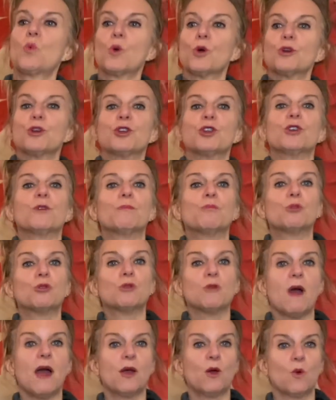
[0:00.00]
work your
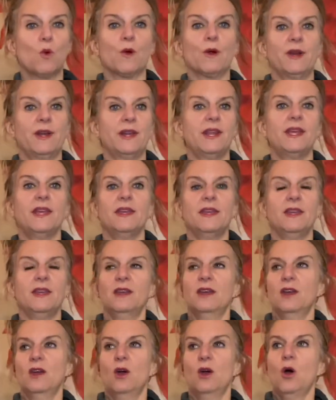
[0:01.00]
priority
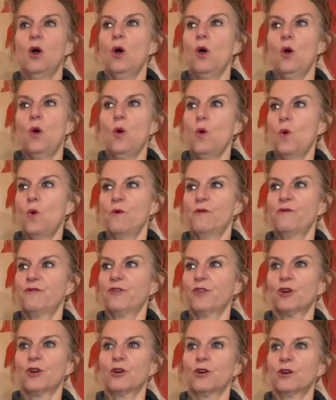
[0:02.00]

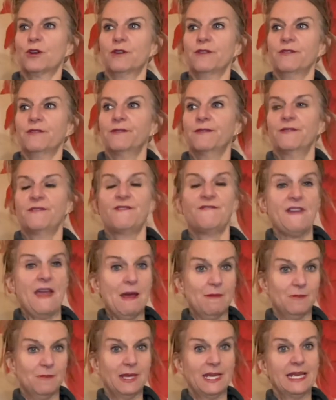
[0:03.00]
over
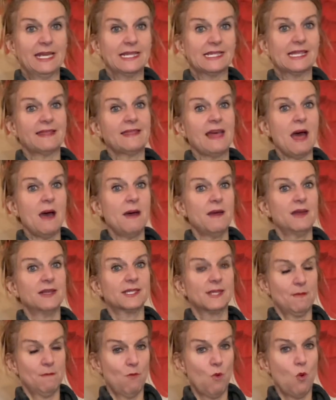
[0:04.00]
family? Is
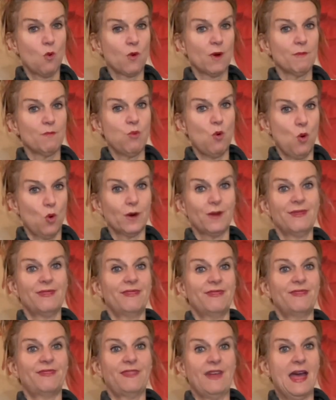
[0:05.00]
it more
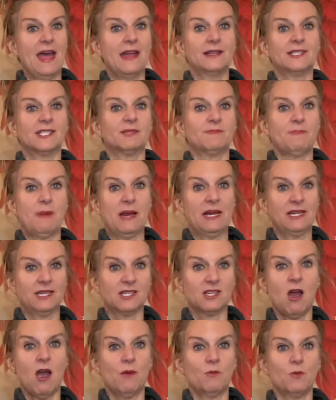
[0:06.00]
important than spending
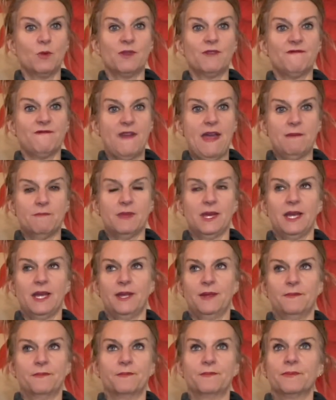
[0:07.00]
time with
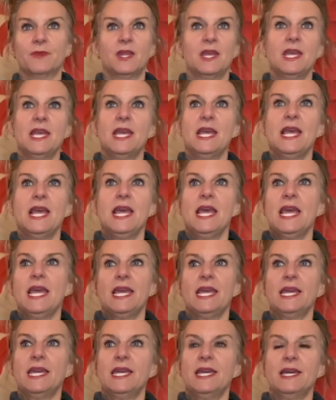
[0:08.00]
family?
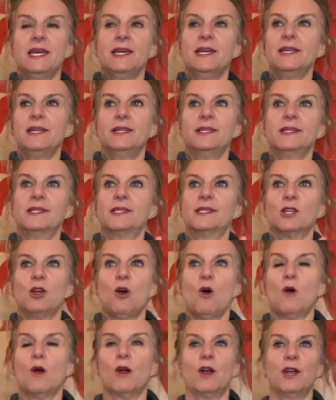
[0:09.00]
Is
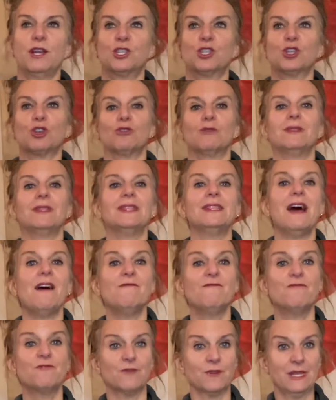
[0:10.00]
your
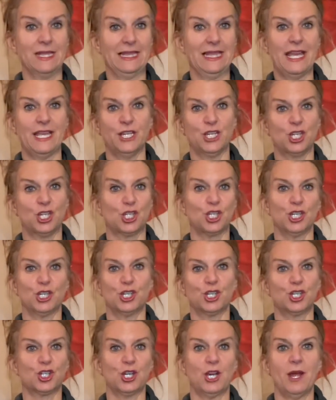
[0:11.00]
love
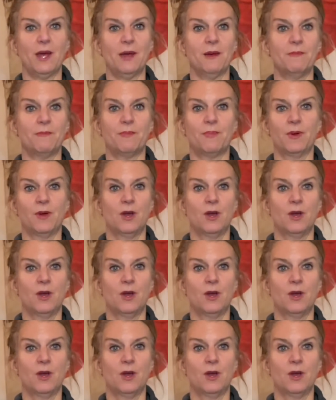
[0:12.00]
relationship